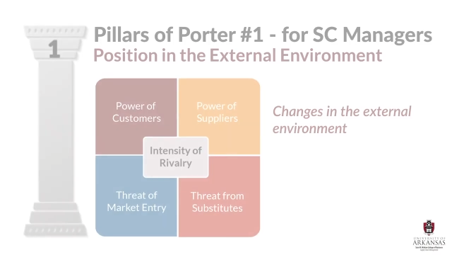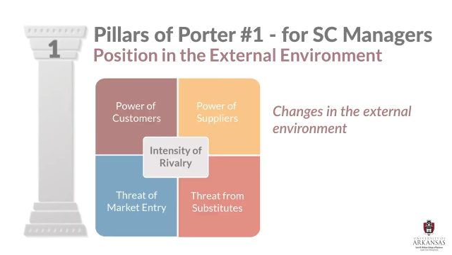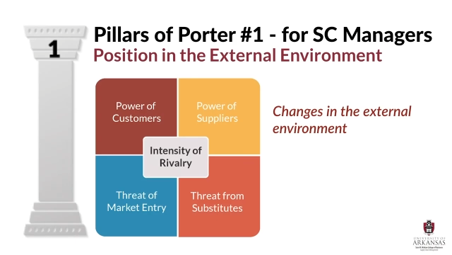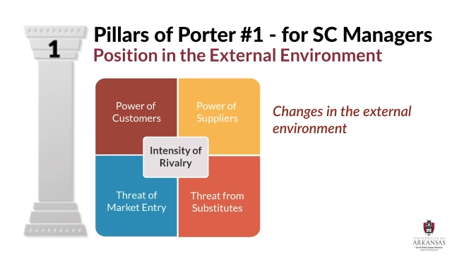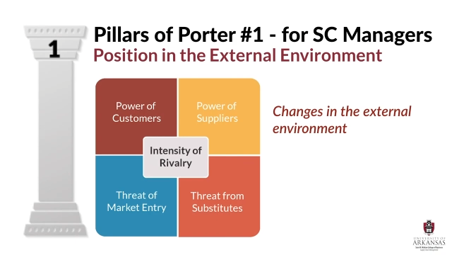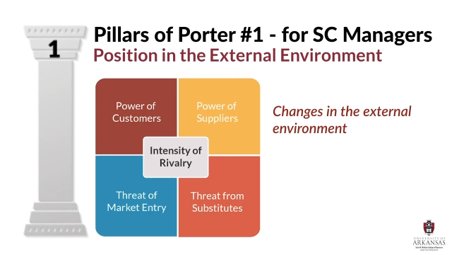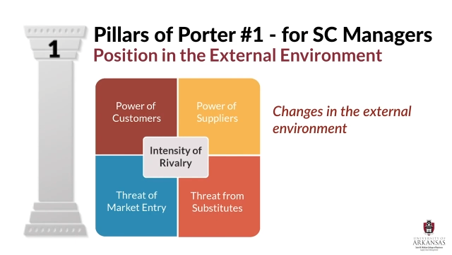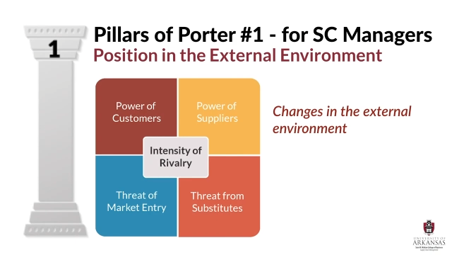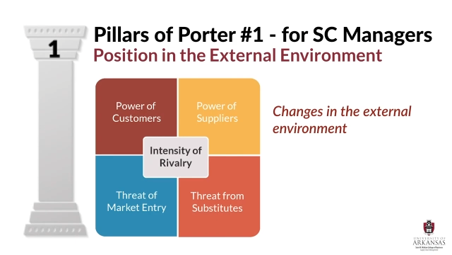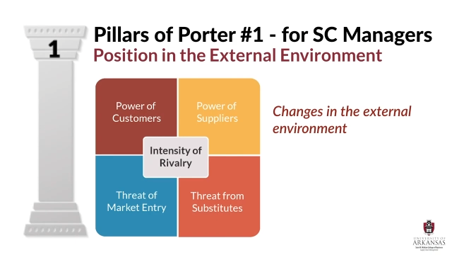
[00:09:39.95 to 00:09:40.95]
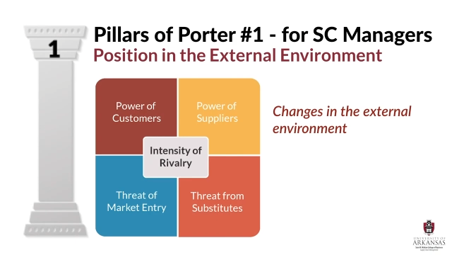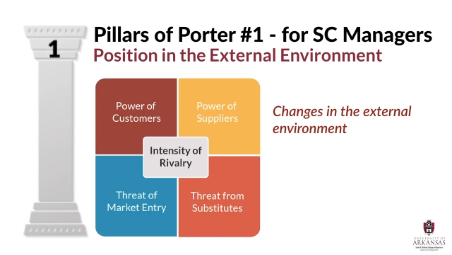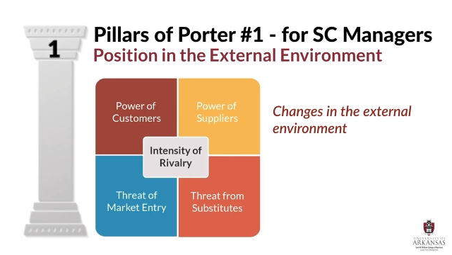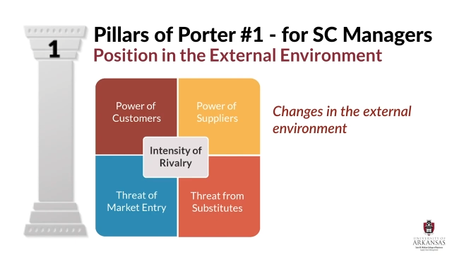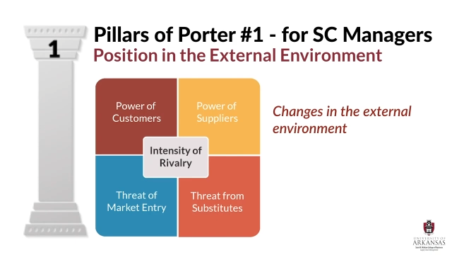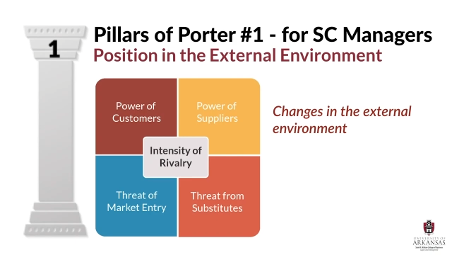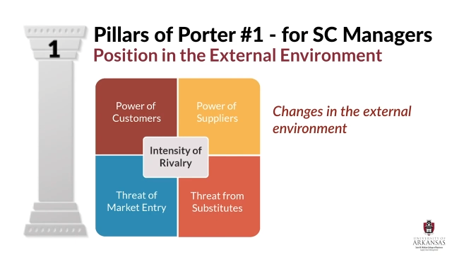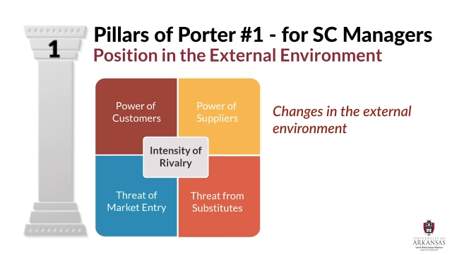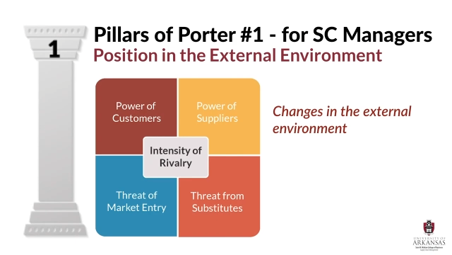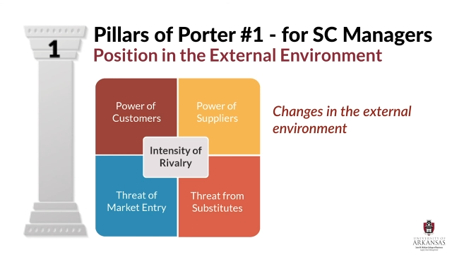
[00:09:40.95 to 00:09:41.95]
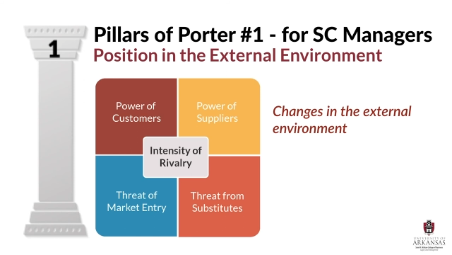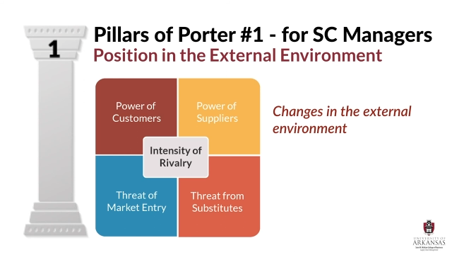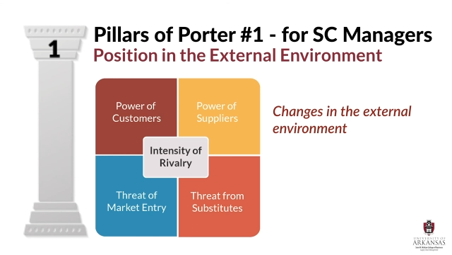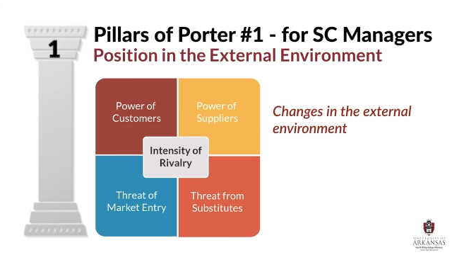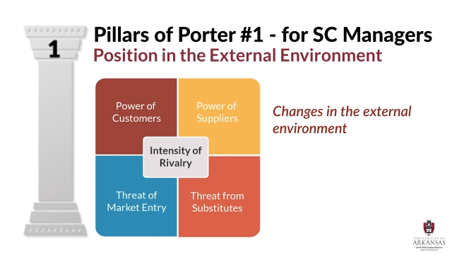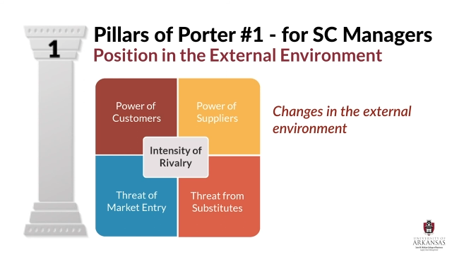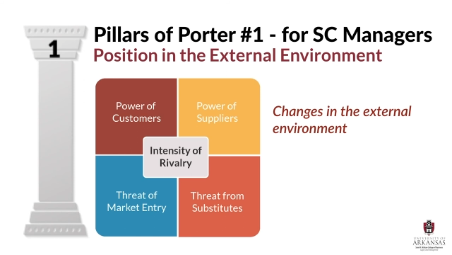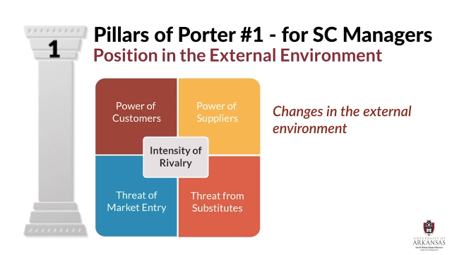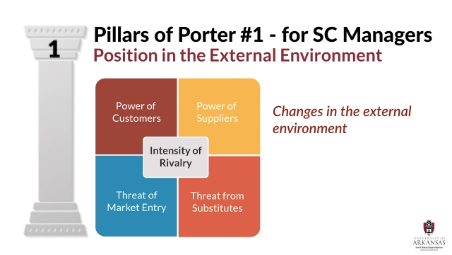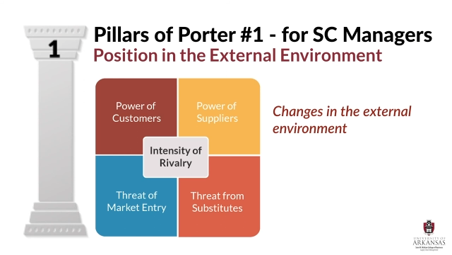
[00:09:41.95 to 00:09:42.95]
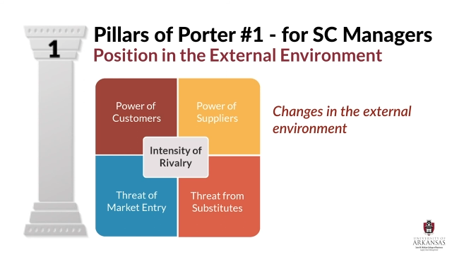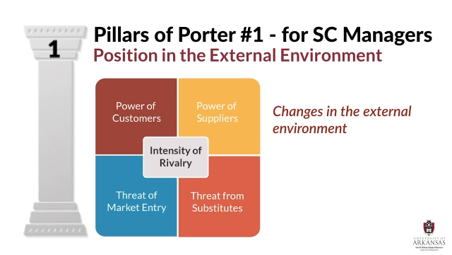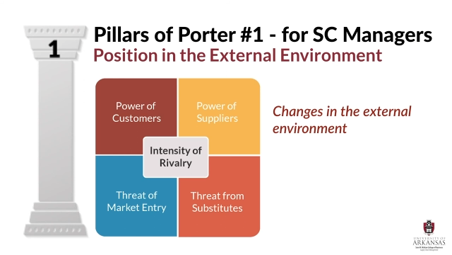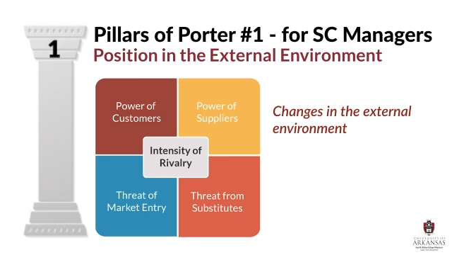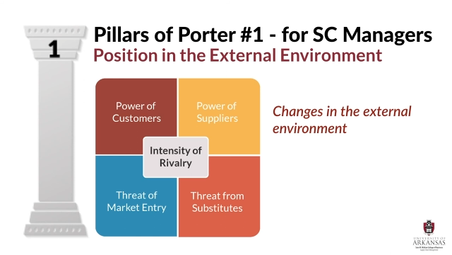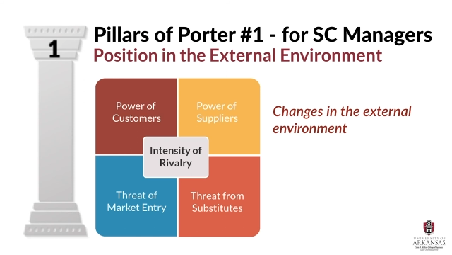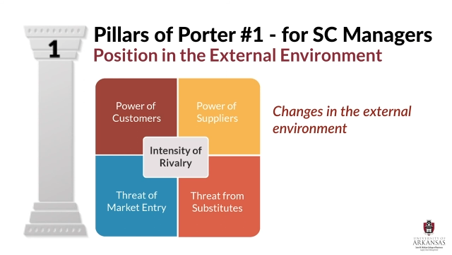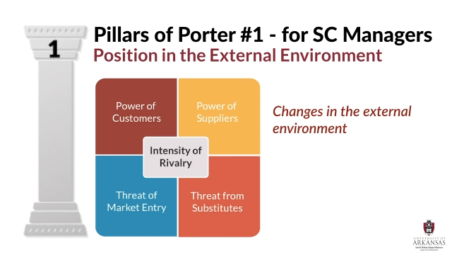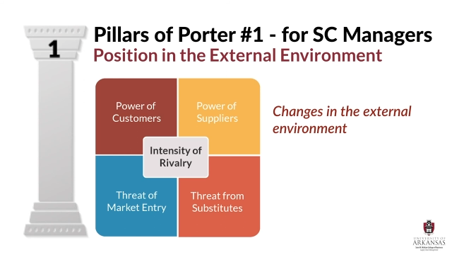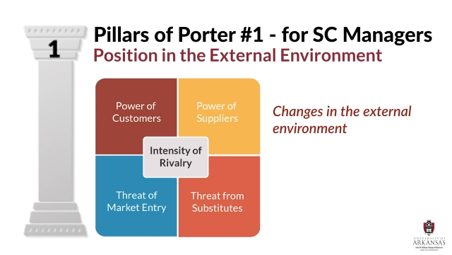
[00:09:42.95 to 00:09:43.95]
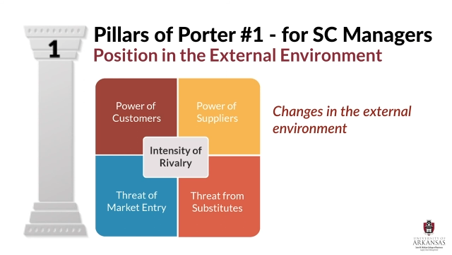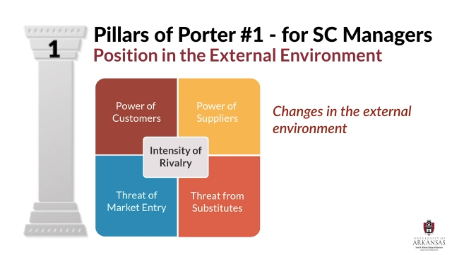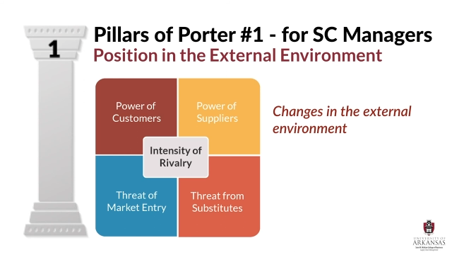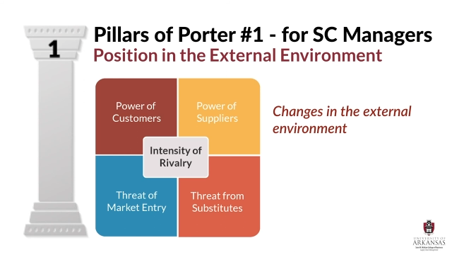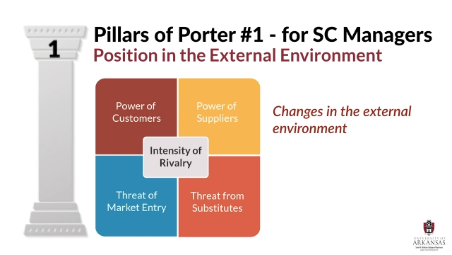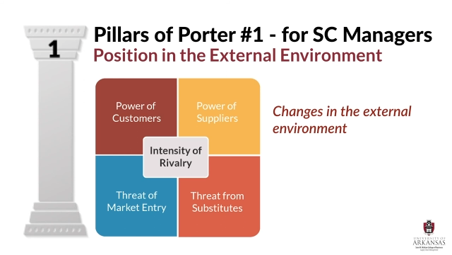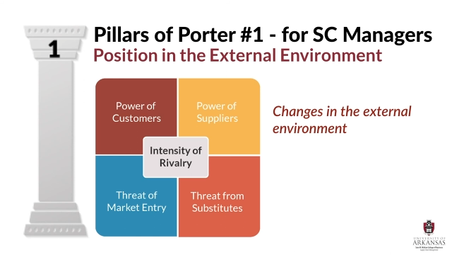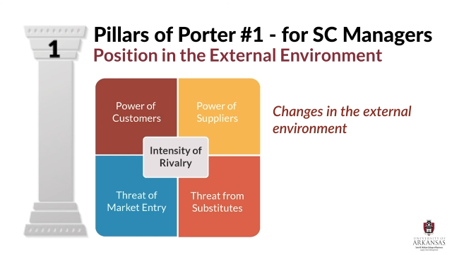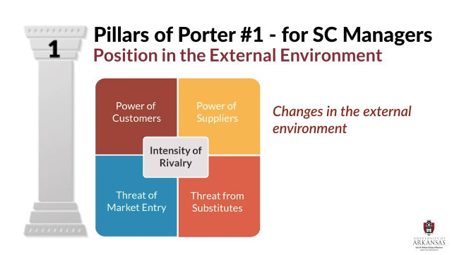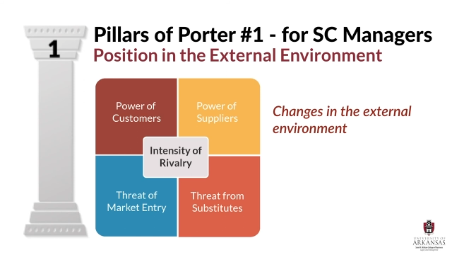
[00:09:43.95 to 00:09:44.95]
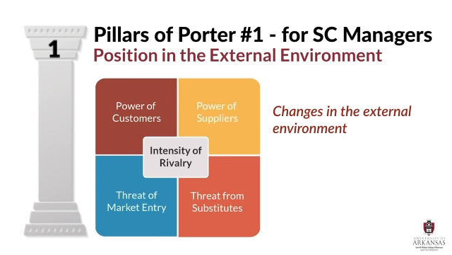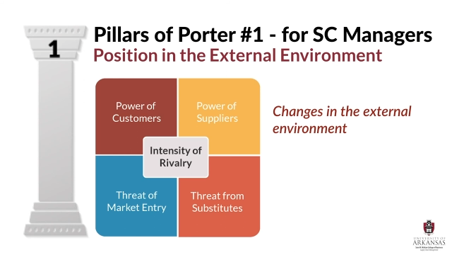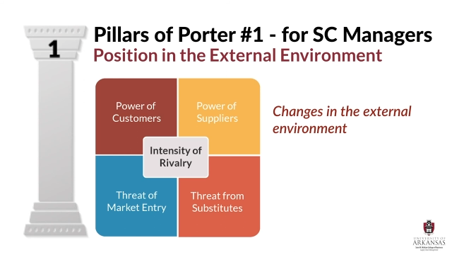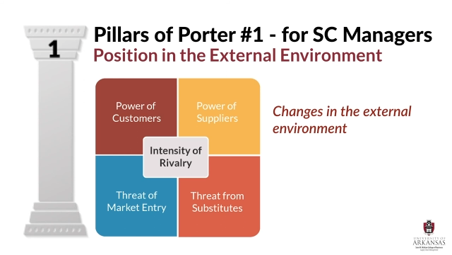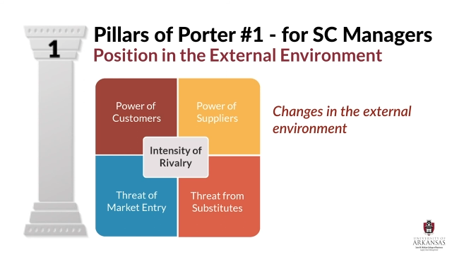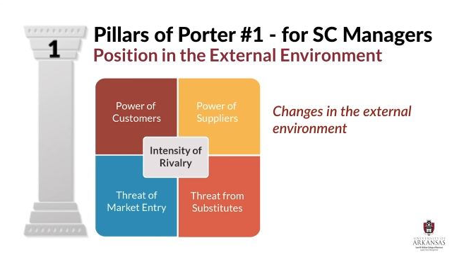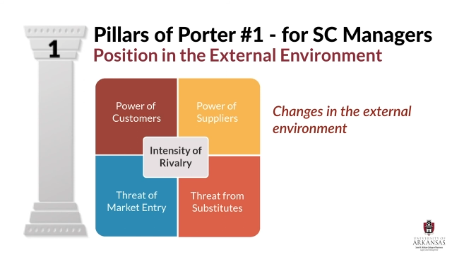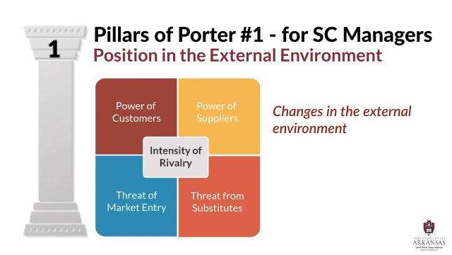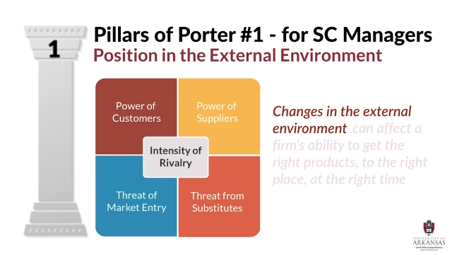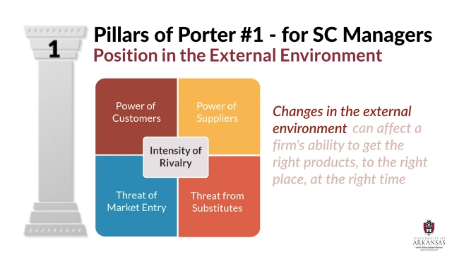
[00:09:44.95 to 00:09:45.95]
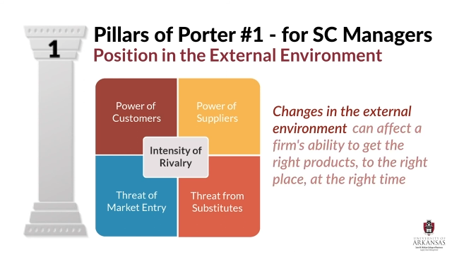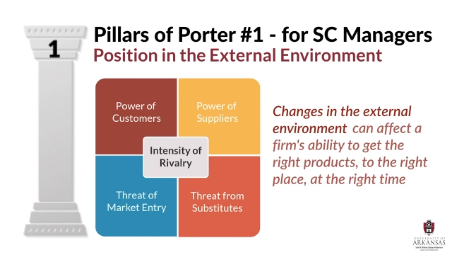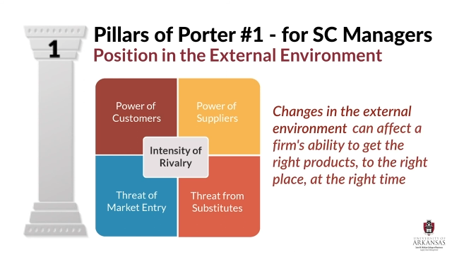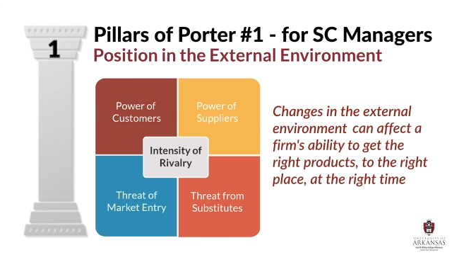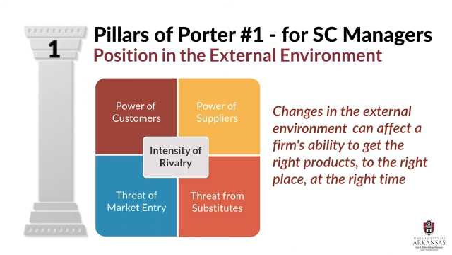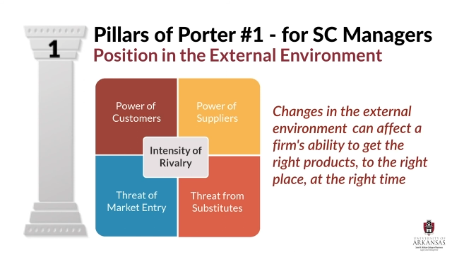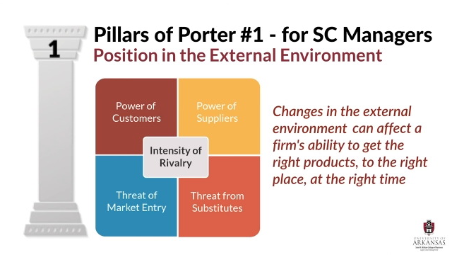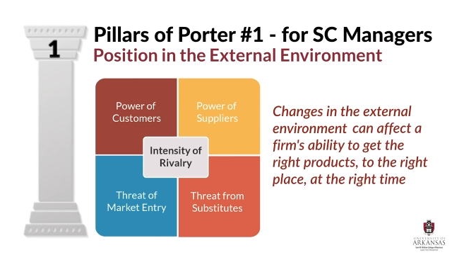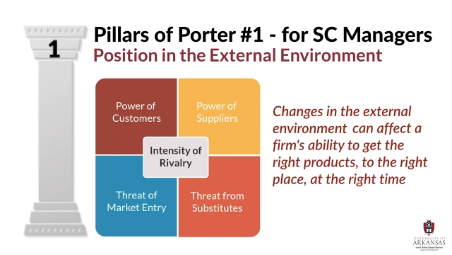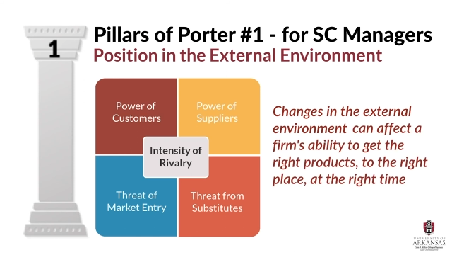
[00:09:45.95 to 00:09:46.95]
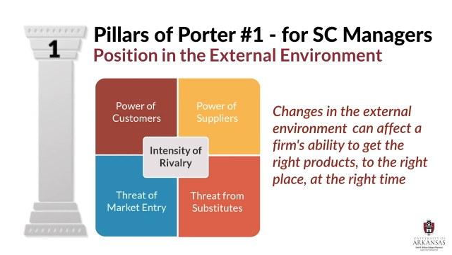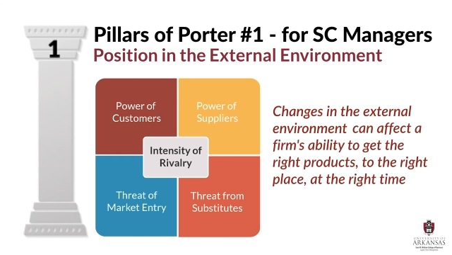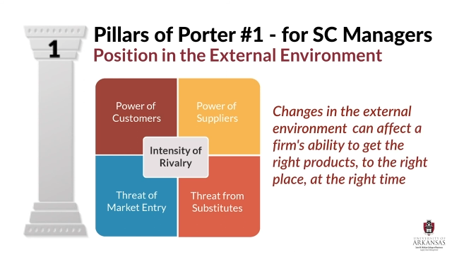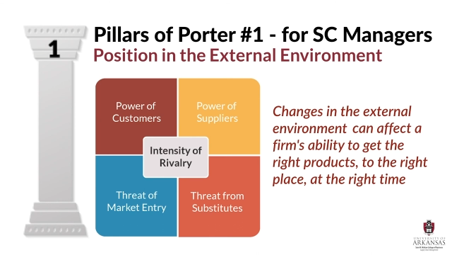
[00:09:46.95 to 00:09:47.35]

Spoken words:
[unreadable: no face in view]